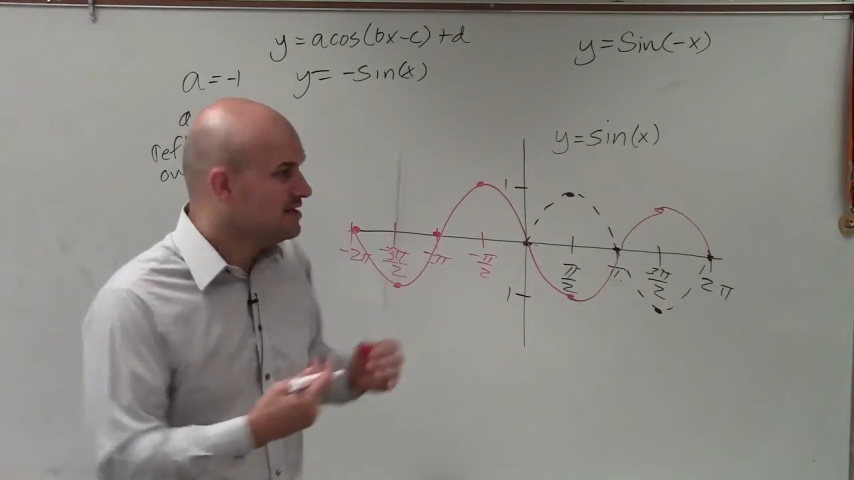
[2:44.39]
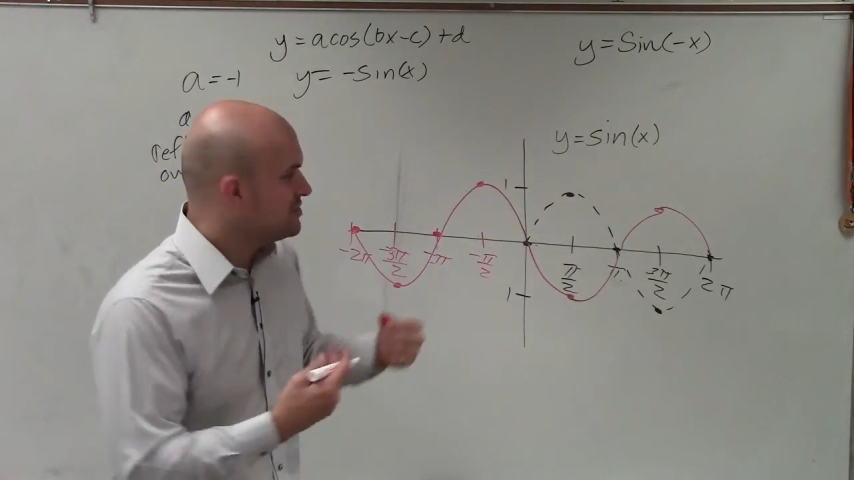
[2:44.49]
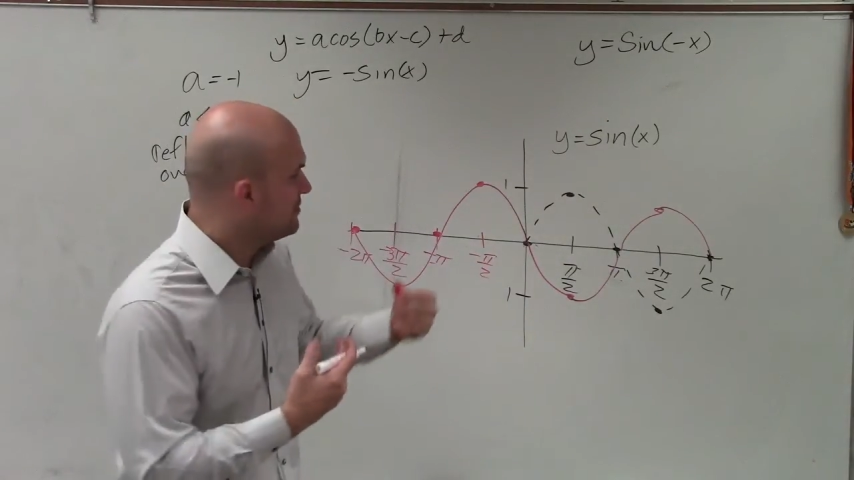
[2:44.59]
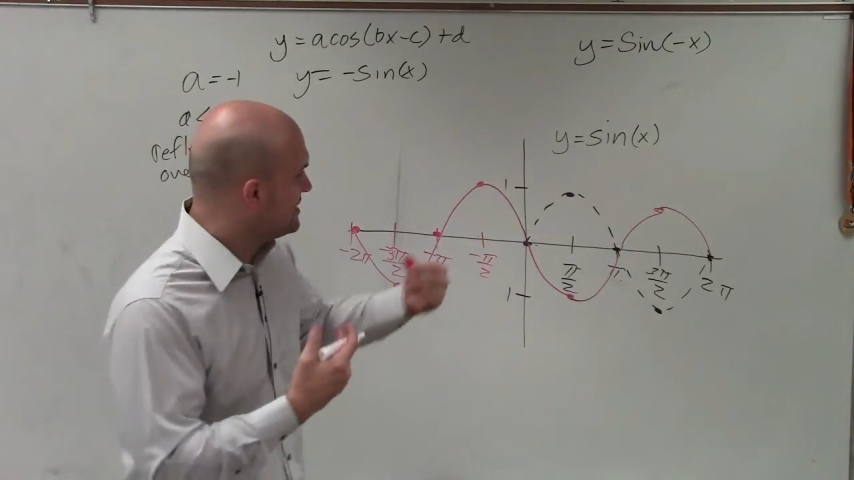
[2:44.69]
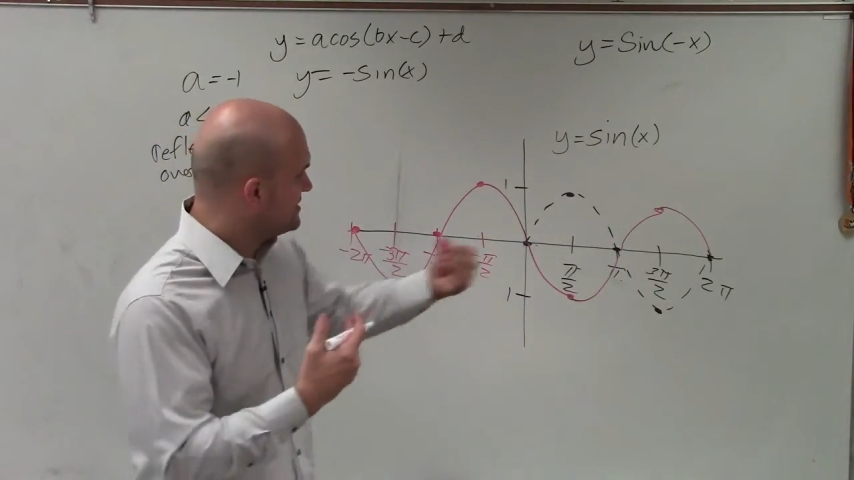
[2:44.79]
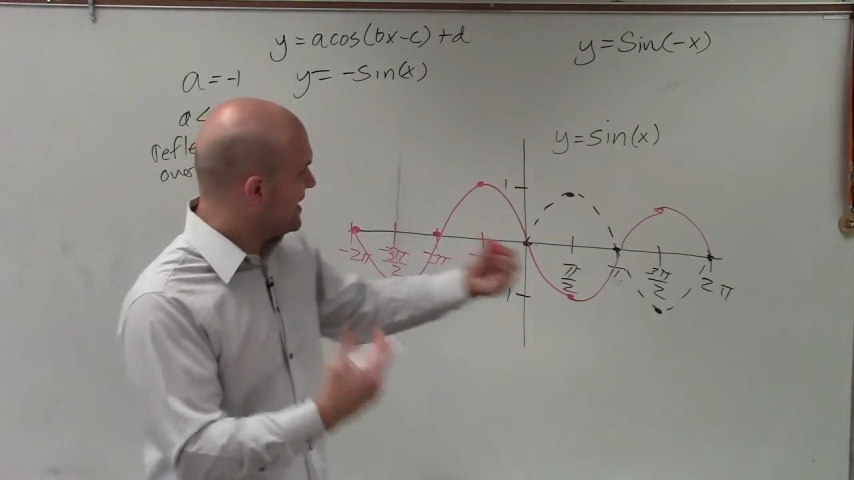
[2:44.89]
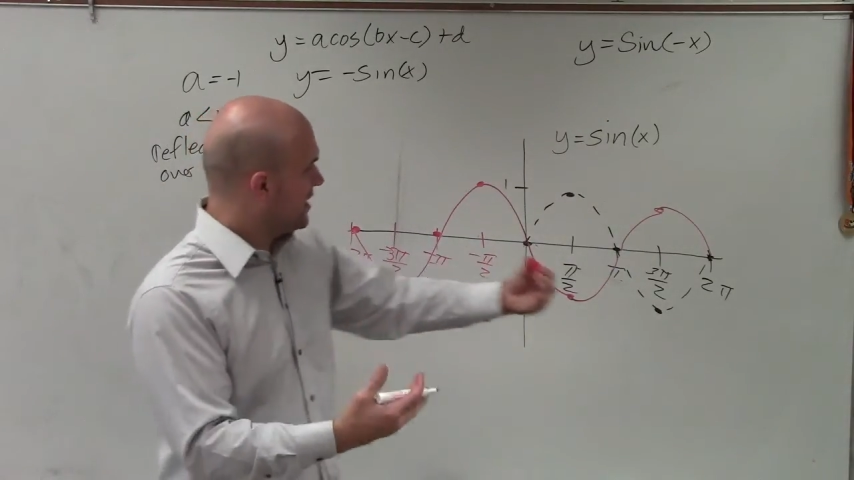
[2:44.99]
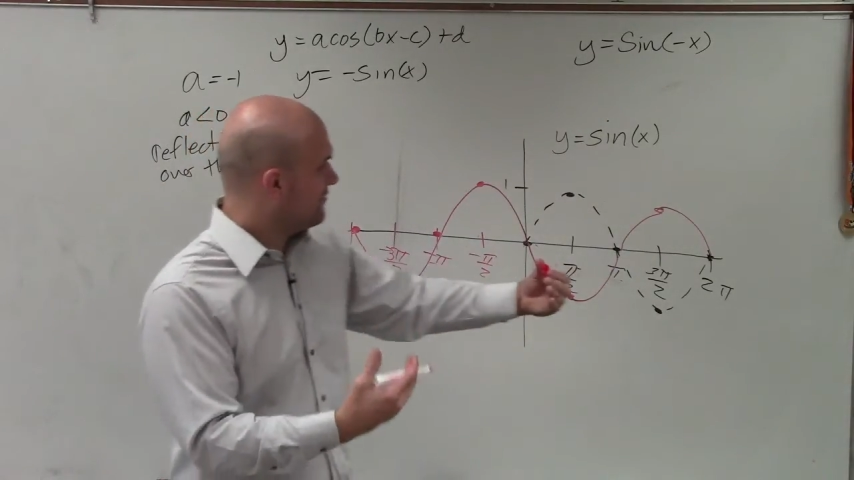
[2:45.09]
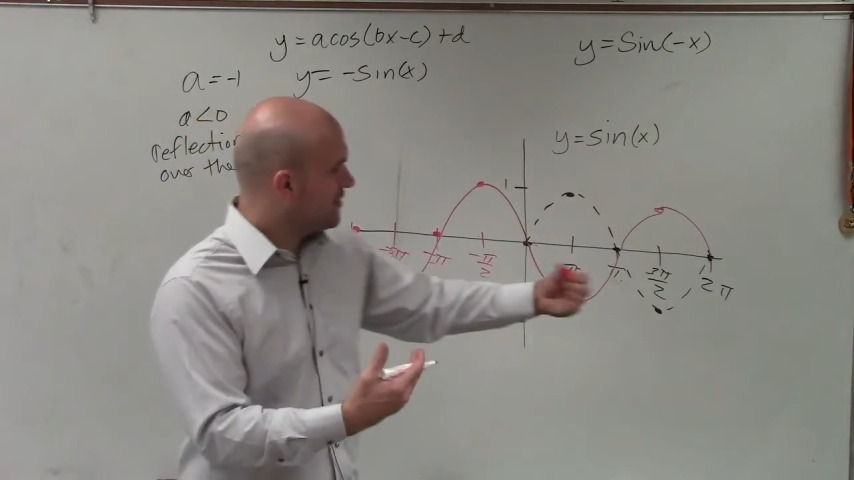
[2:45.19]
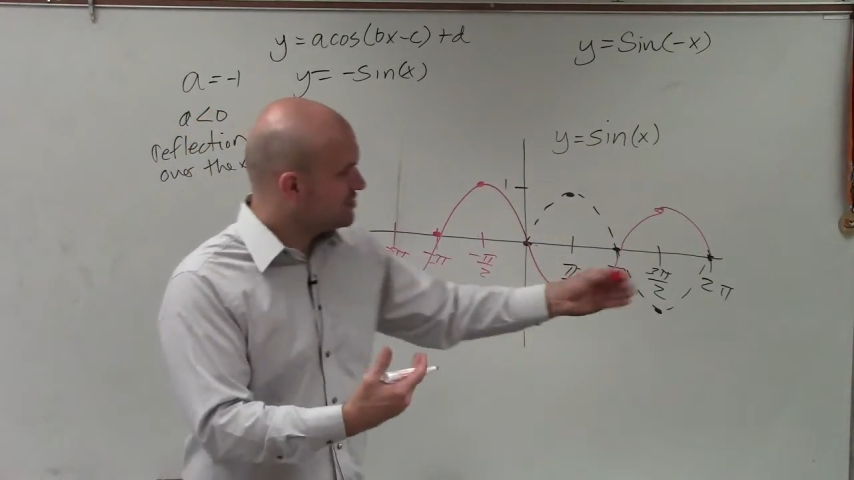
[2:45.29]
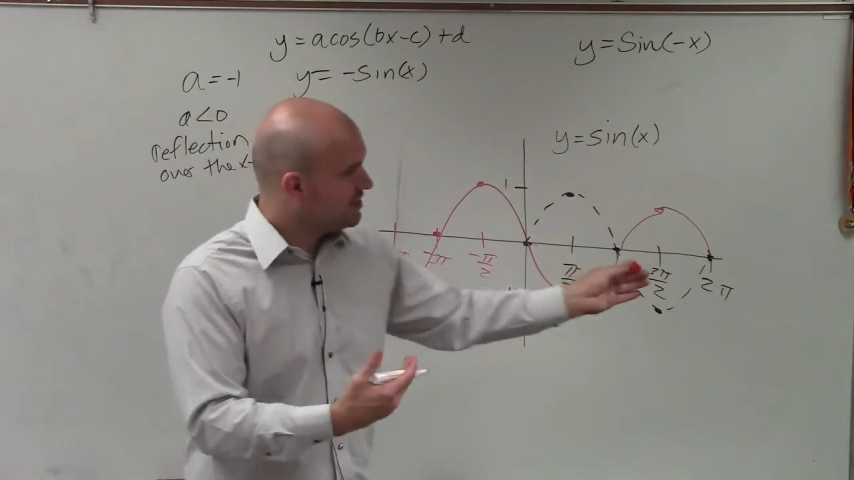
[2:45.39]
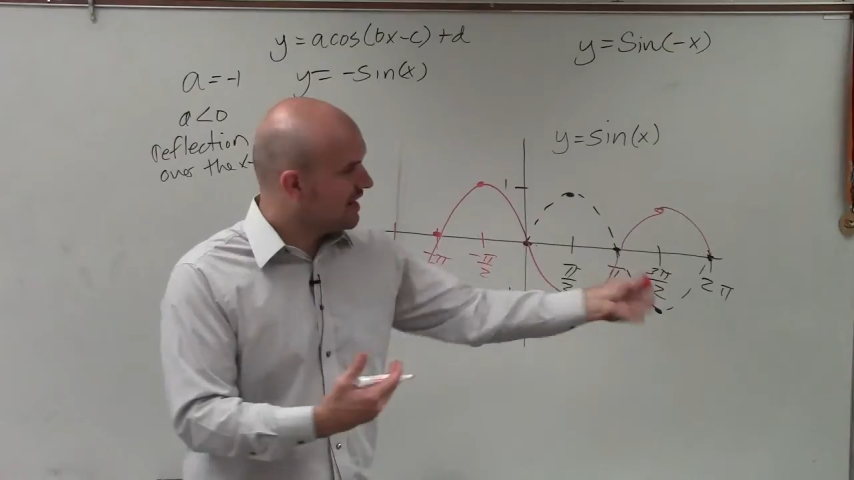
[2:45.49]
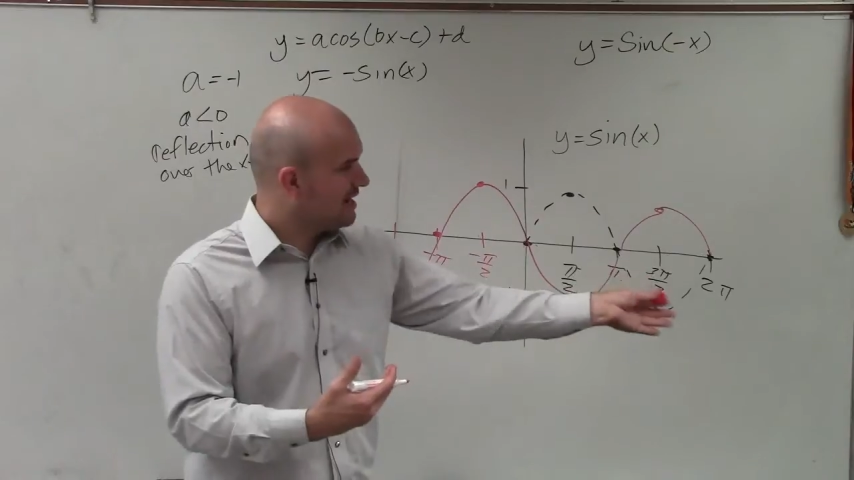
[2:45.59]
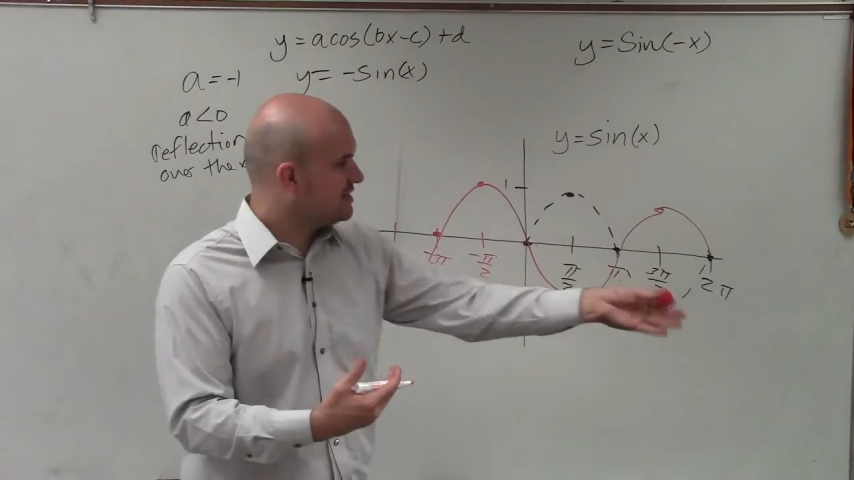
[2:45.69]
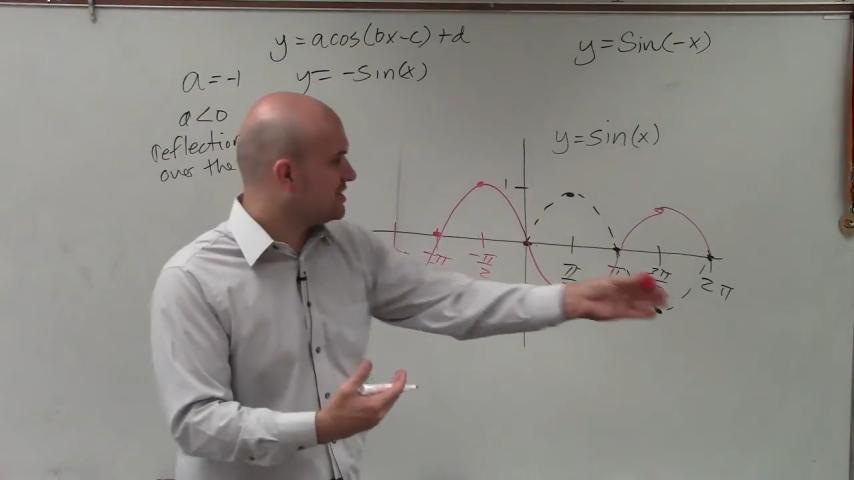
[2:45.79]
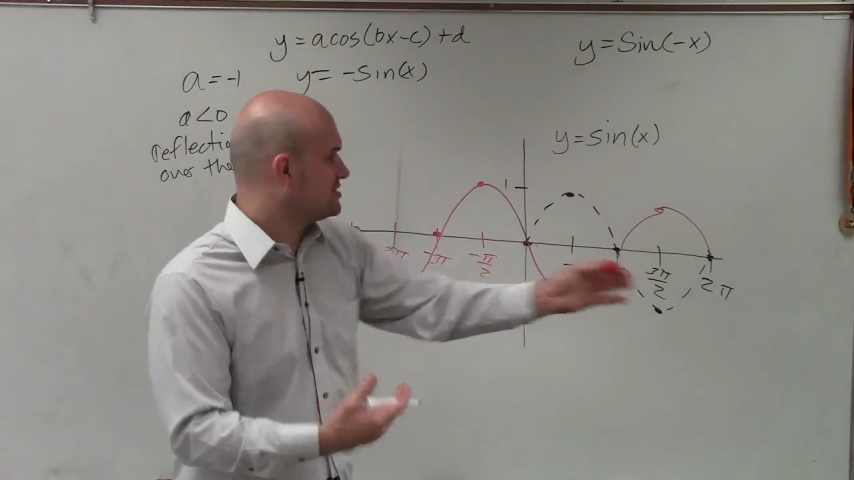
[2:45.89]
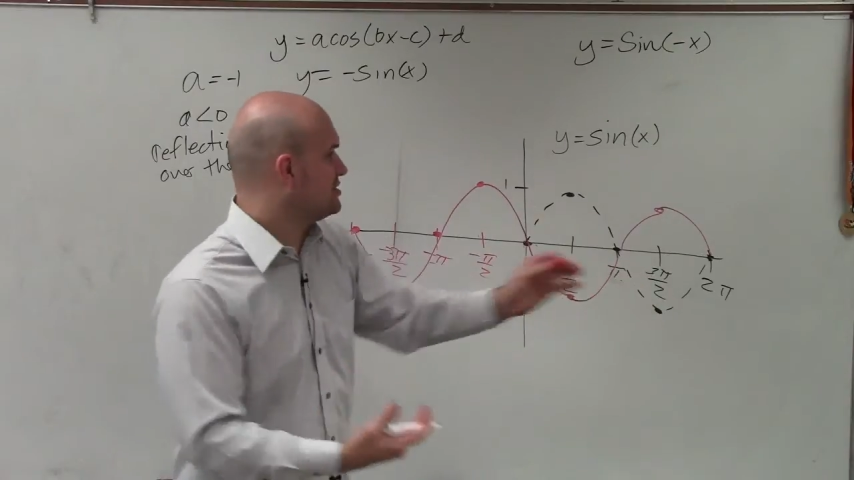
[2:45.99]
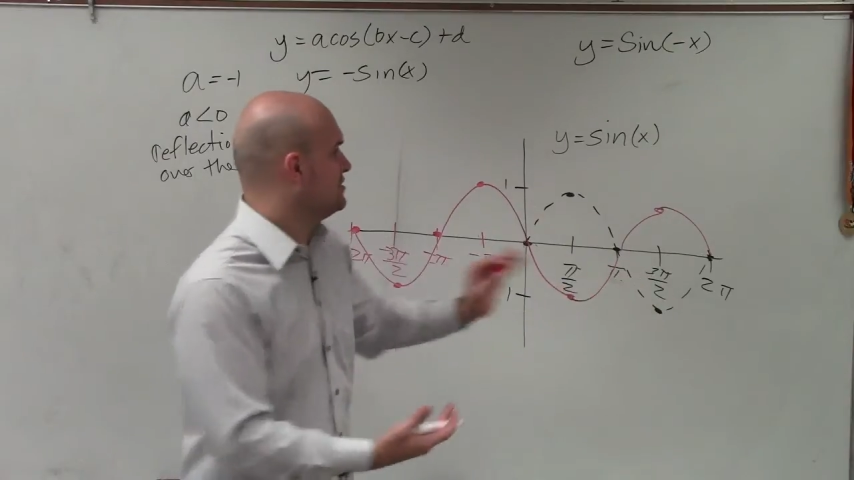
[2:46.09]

So we just take our function and just